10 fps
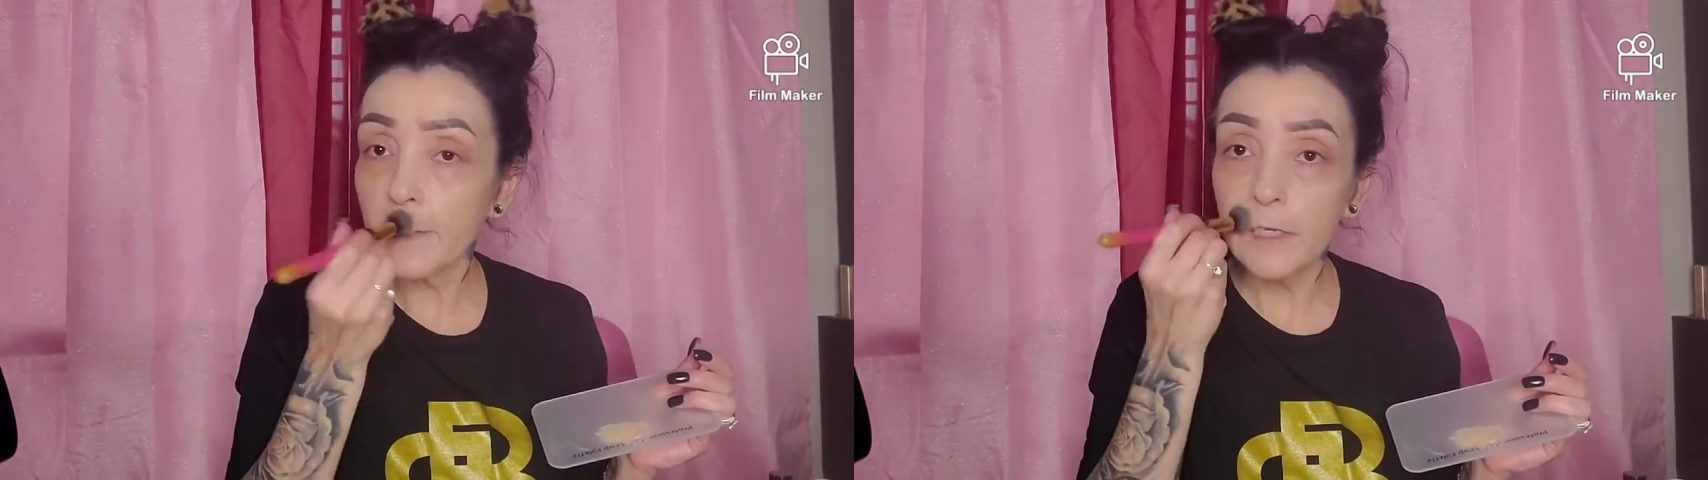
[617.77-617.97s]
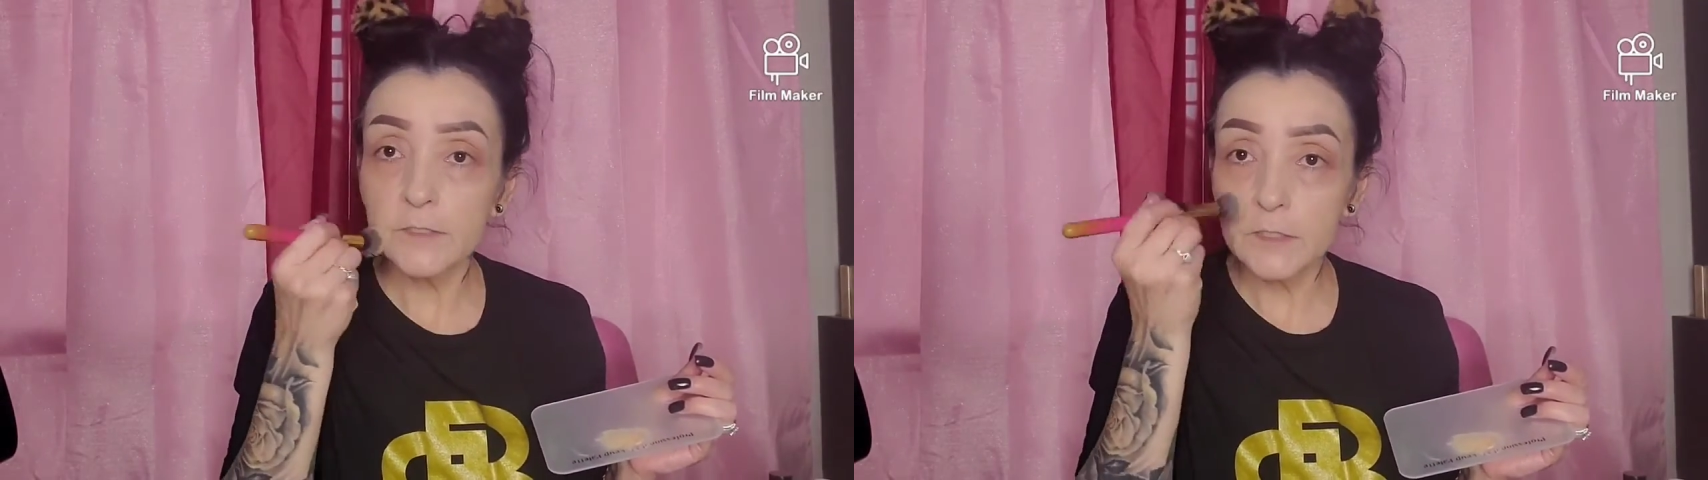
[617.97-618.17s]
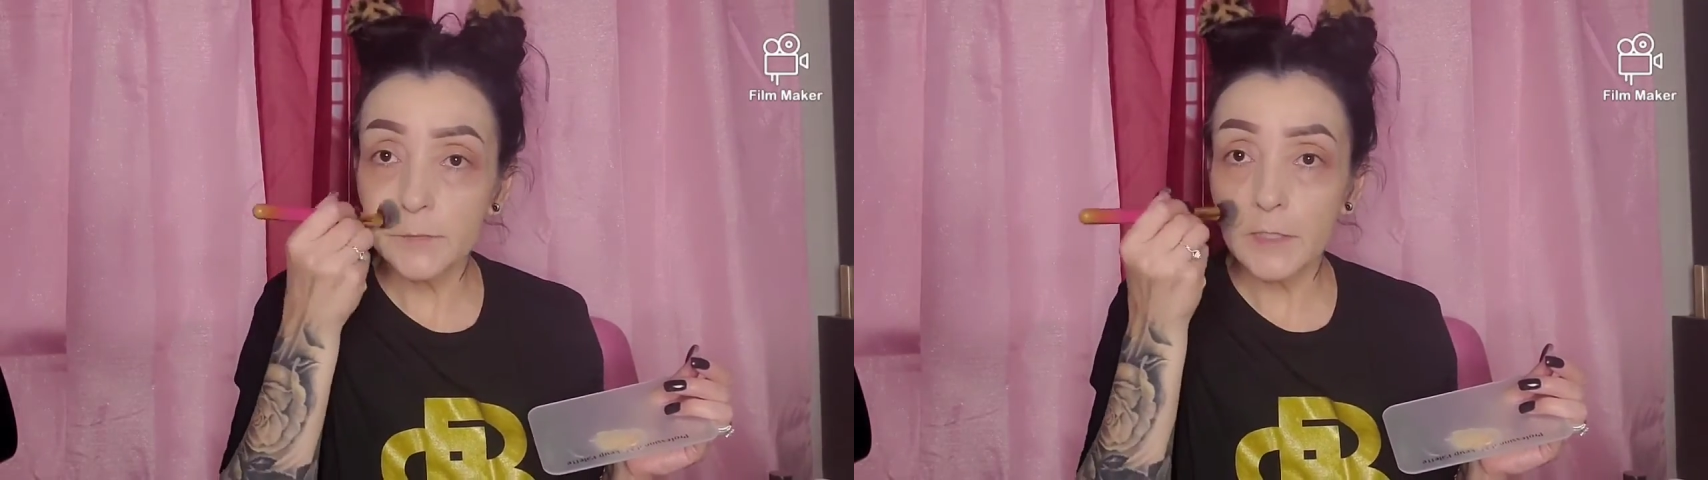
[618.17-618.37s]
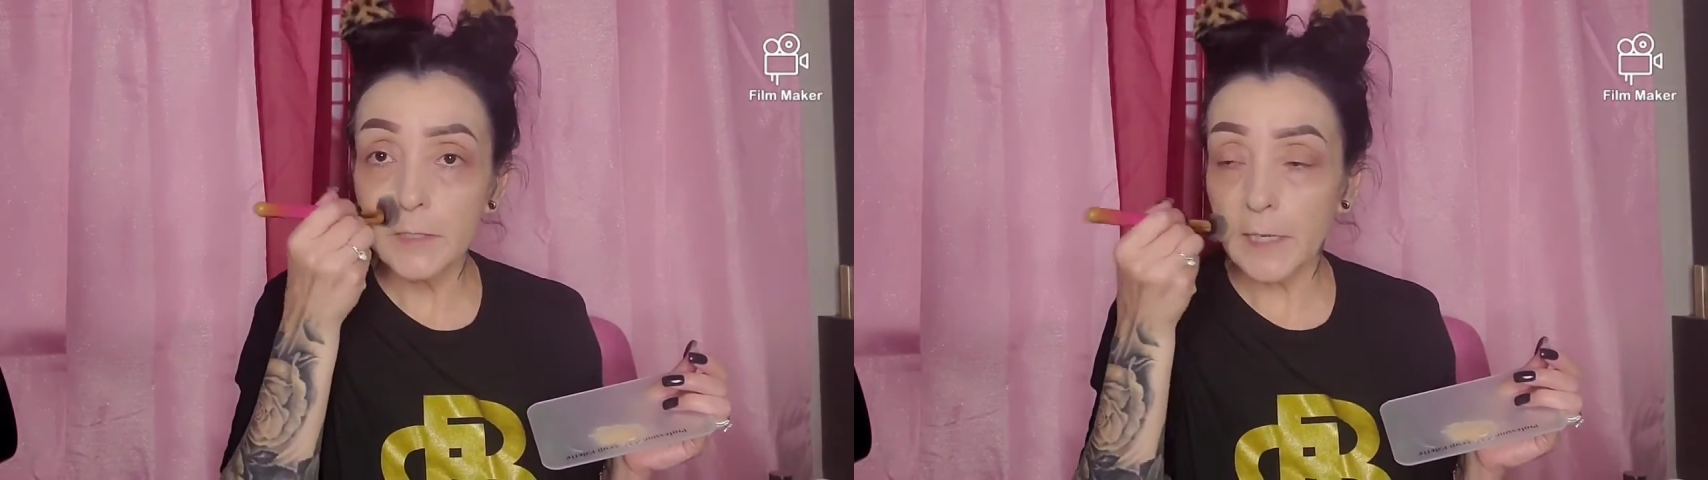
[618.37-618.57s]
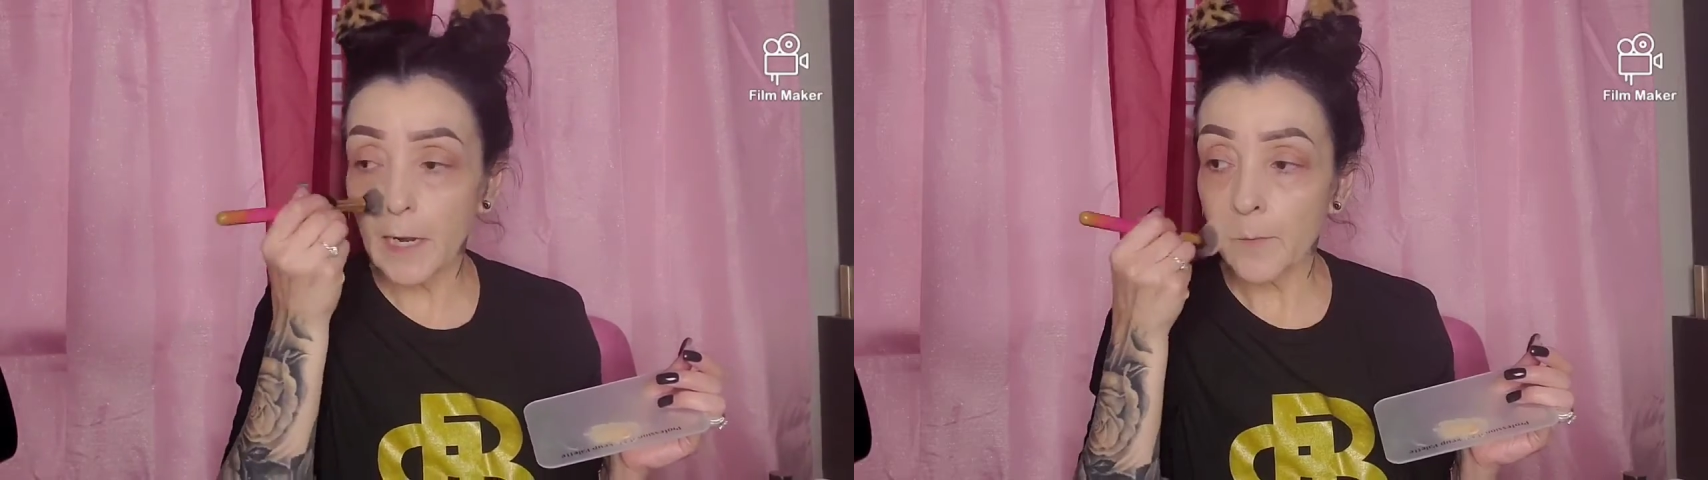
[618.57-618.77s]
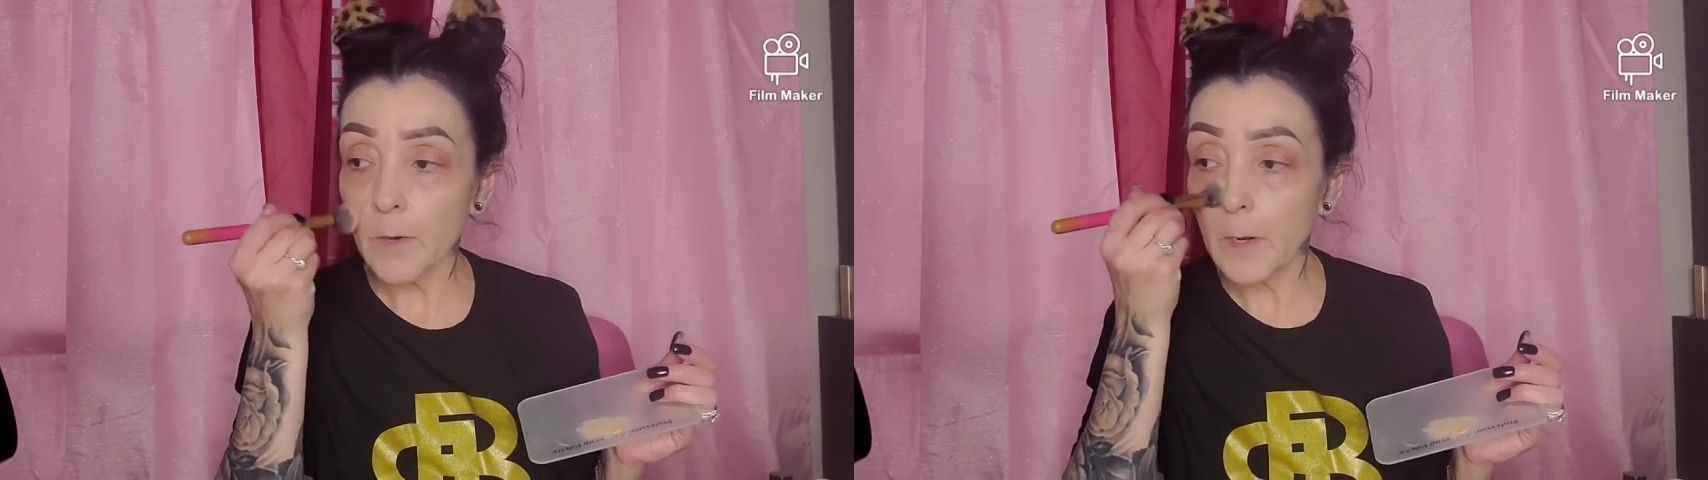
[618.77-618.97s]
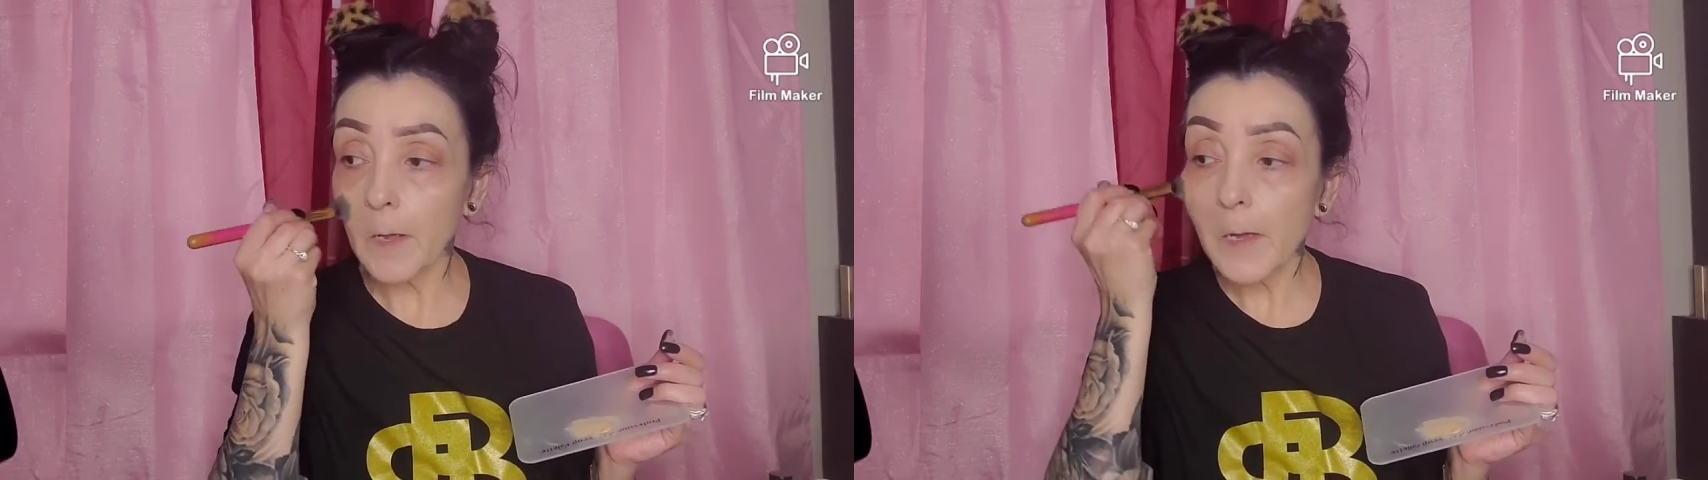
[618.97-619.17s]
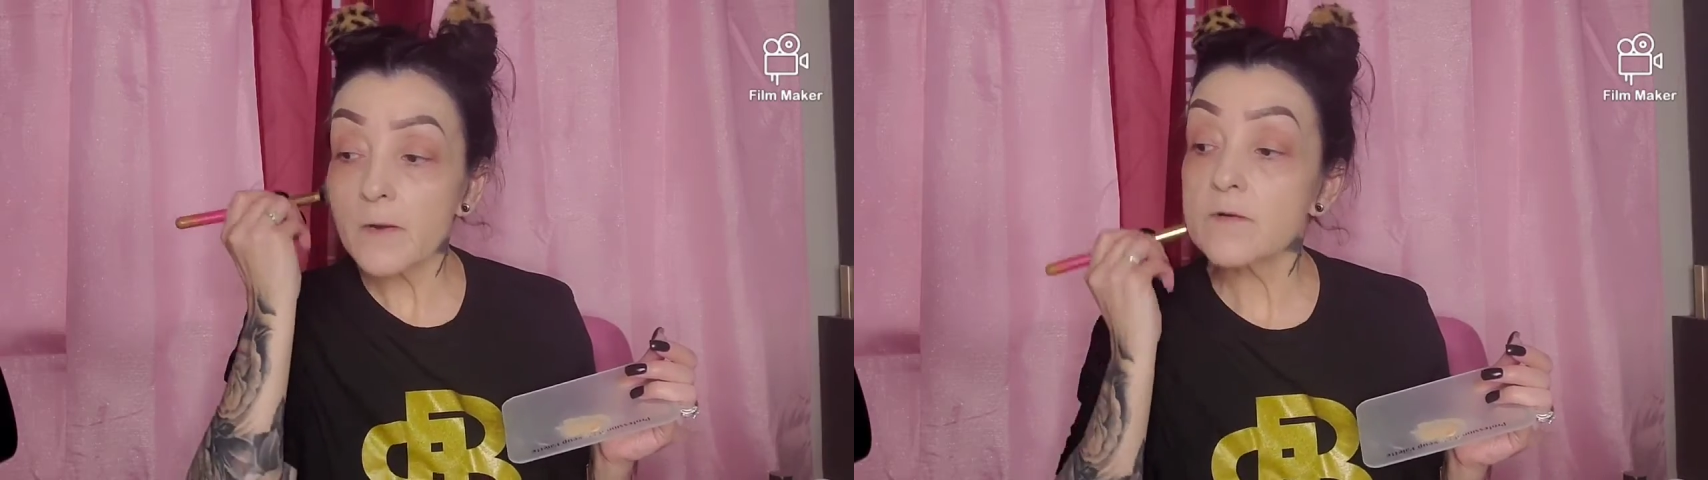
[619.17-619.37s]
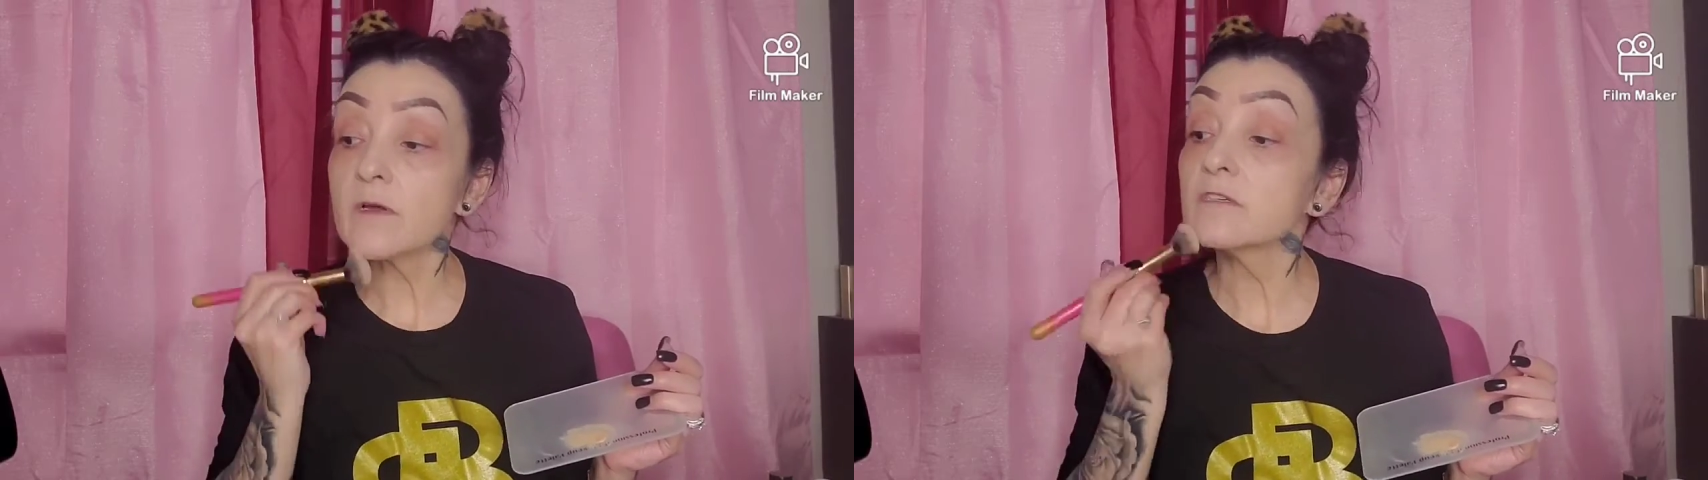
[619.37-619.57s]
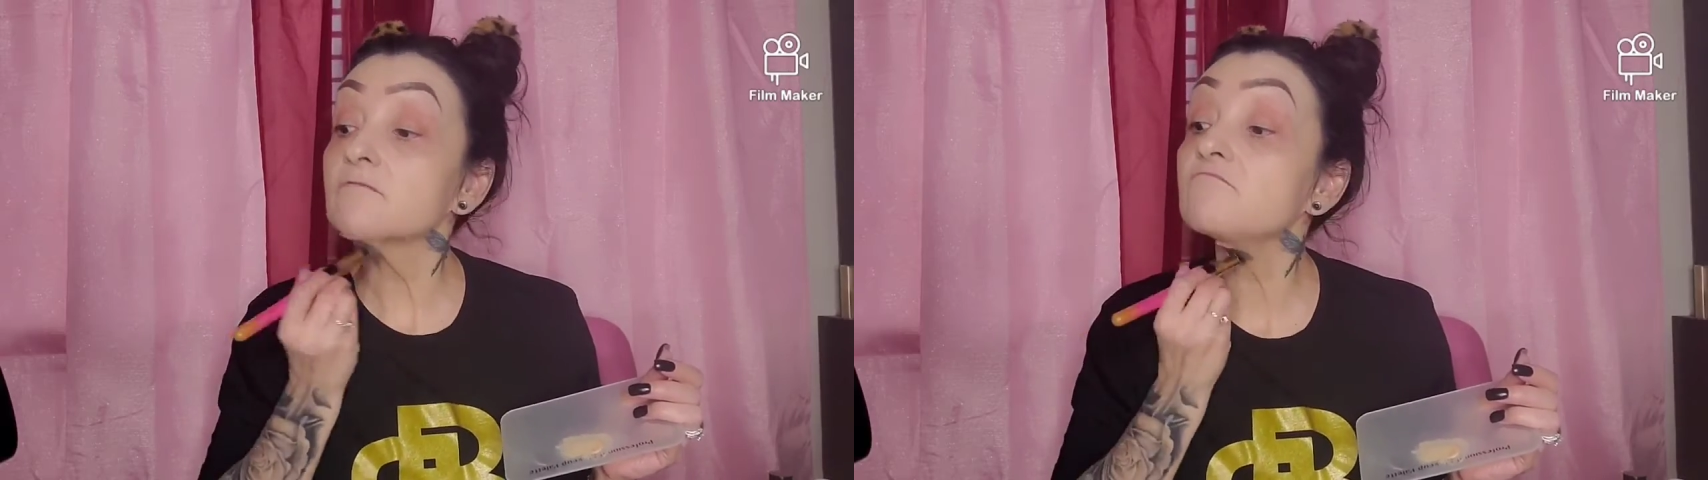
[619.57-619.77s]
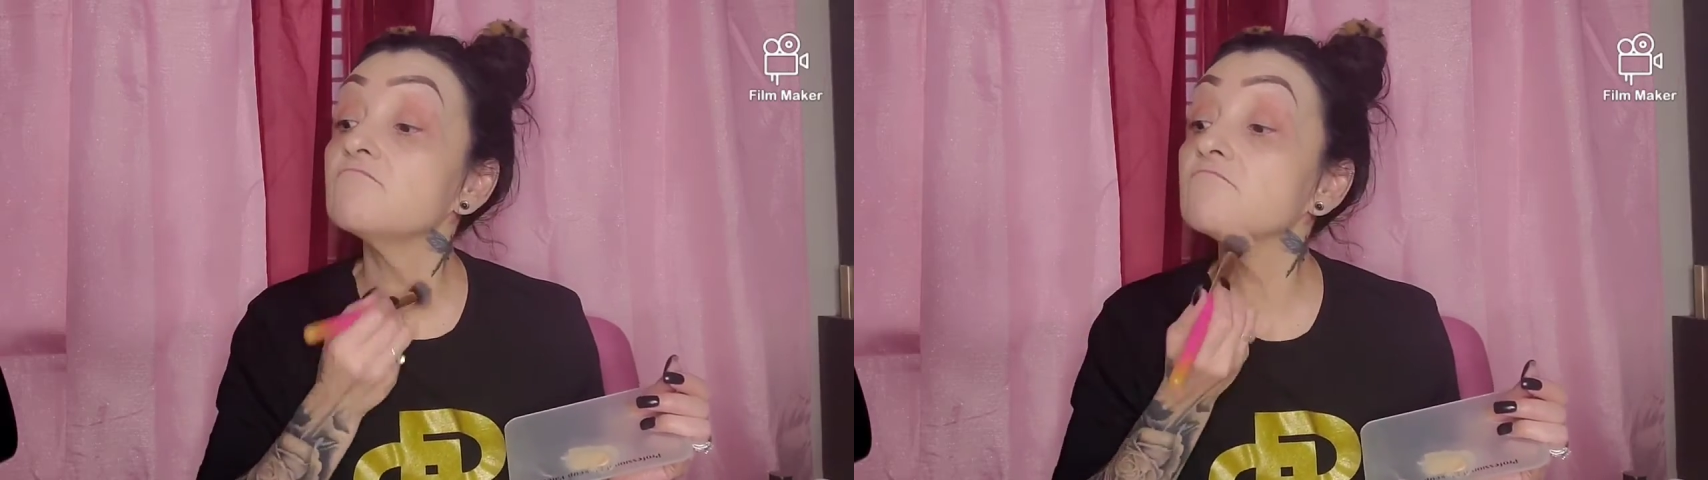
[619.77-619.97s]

It could just be the camera. I don't know.